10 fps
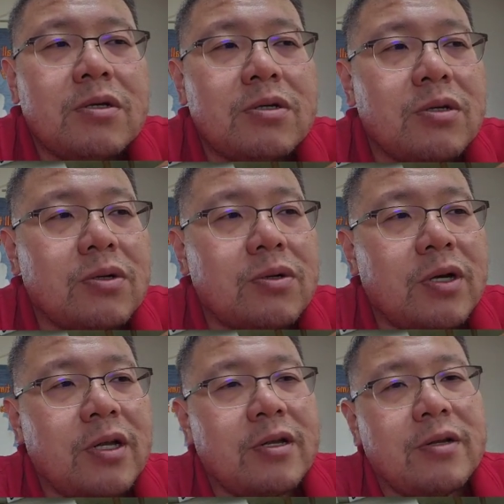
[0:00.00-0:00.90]
So,
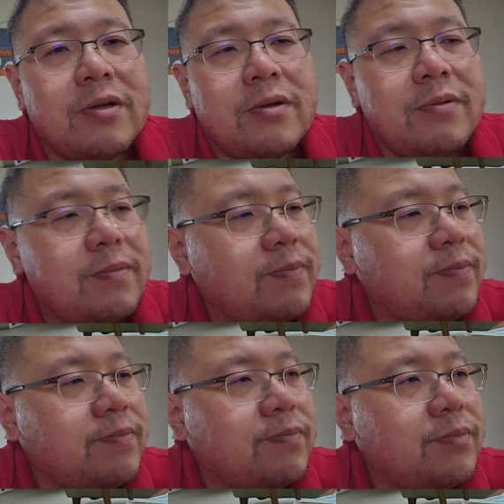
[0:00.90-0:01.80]
and
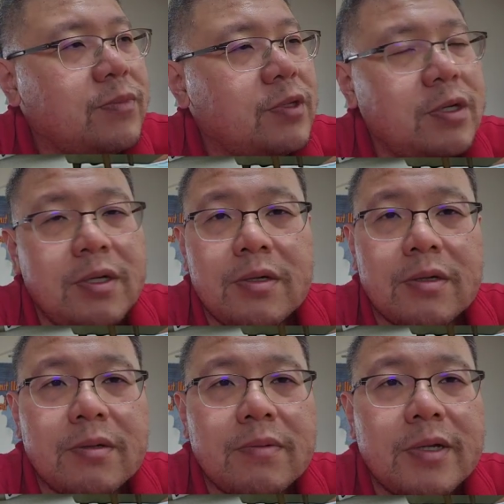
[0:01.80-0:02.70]

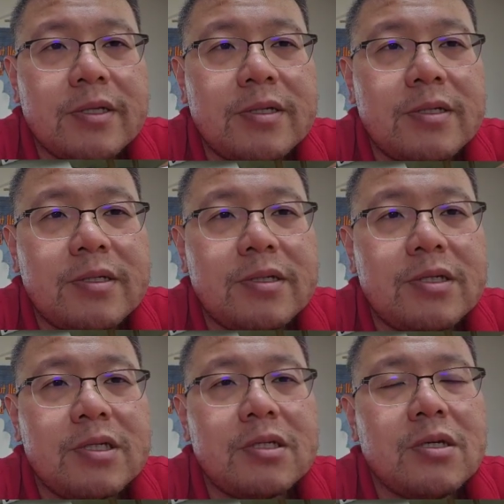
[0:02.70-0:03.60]
yeah,
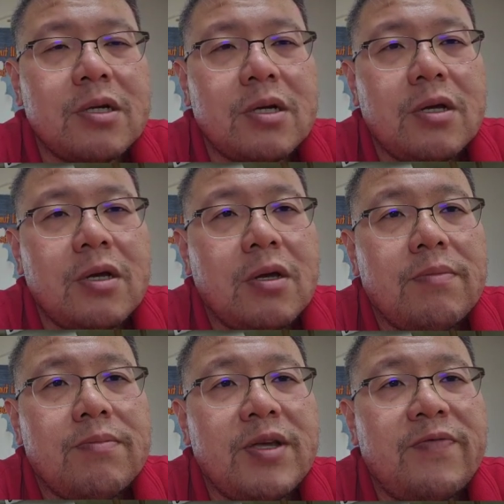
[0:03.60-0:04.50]
that's
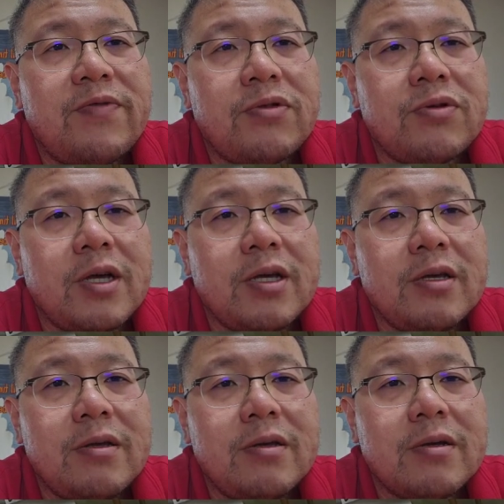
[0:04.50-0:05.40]
me for
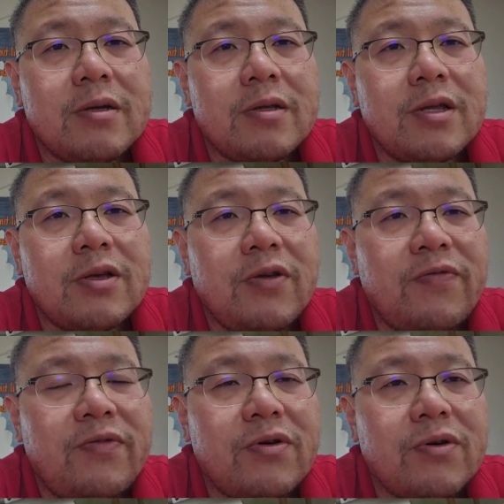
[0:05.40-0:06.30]
today. Thank you
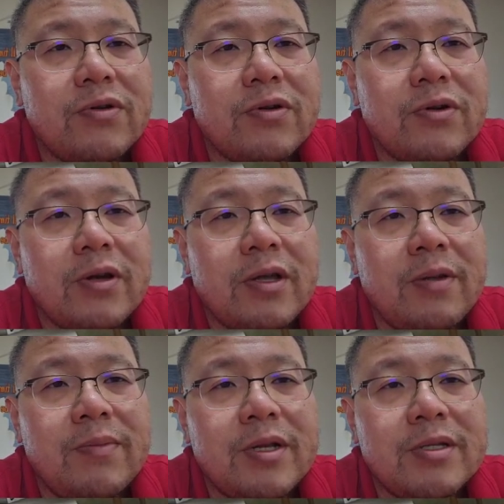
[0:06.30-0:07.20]
for your
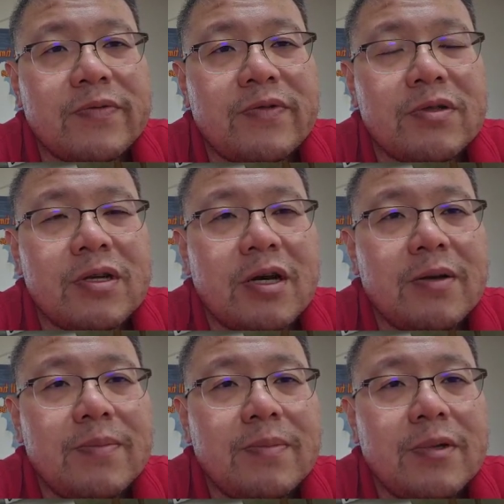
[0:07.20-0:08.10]
8 minutes of your
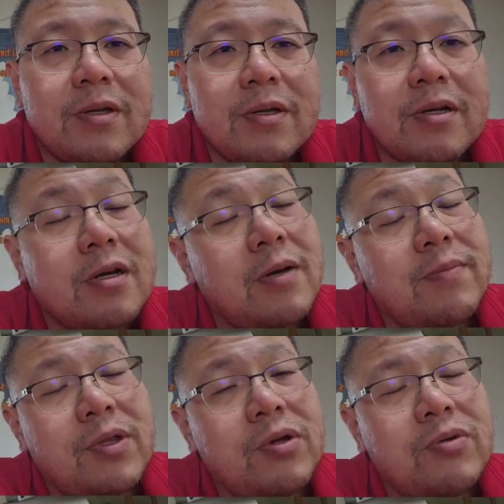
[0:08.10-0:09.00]
time. I'm
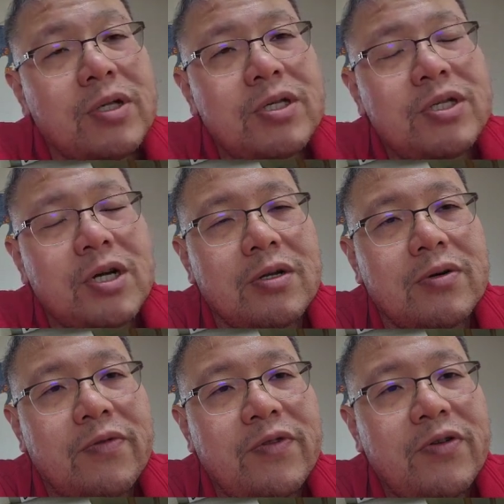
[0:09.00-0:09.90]
new in this
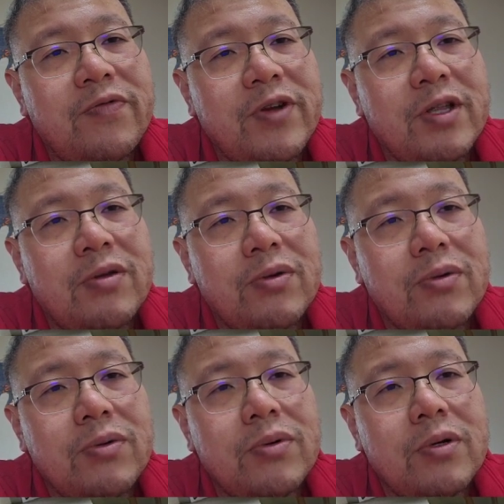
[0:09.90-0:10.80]
channel. Feel free
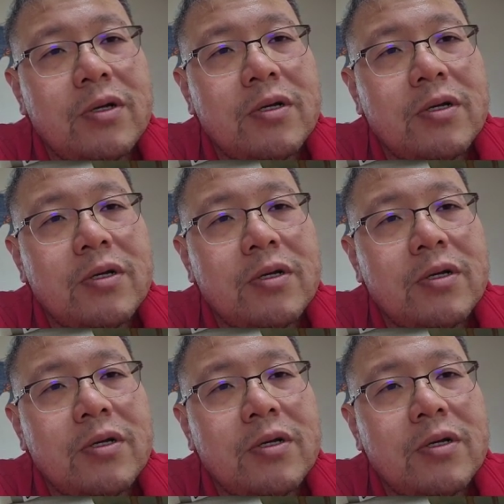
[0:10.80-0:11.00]
to,